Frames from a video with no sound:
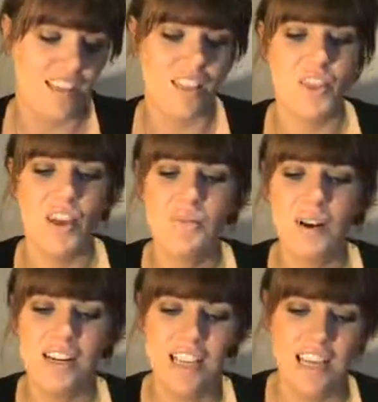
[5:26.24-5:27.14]
The third
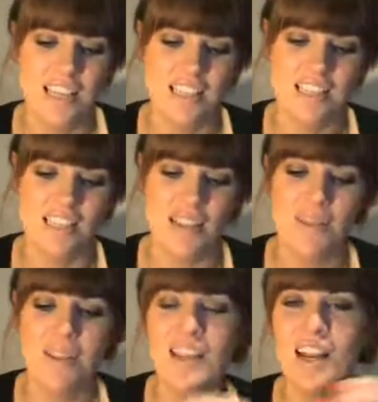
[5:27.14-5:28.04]
one is
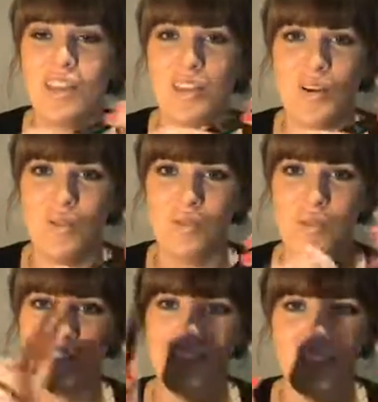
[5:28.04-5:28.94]
something that I thought would
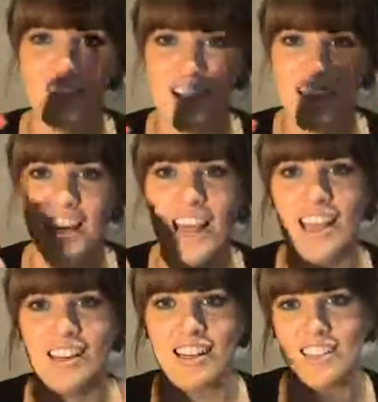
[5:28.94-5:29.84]
be really great,
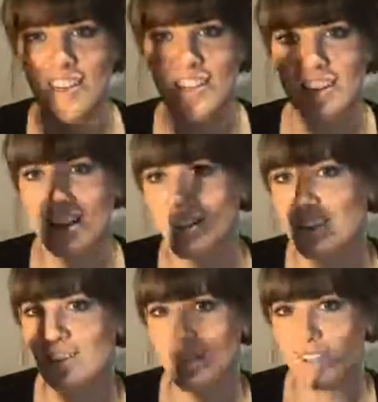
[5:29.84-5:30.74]
and it turns out
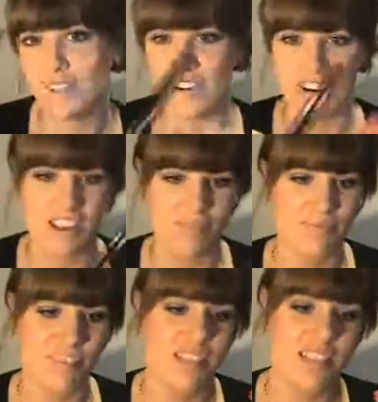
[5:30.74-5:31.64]
that it's not so great.
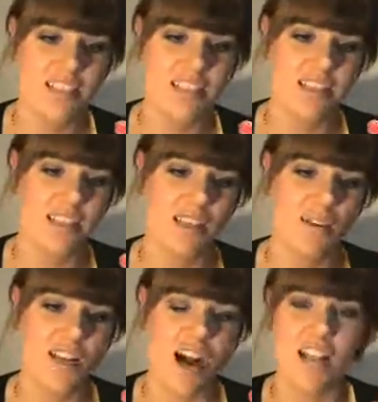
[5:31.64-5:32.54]
This is the
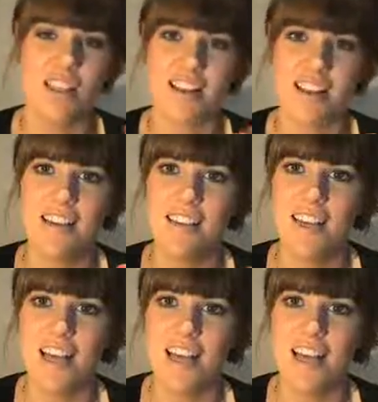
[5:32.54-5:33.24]
liquid eyeliner.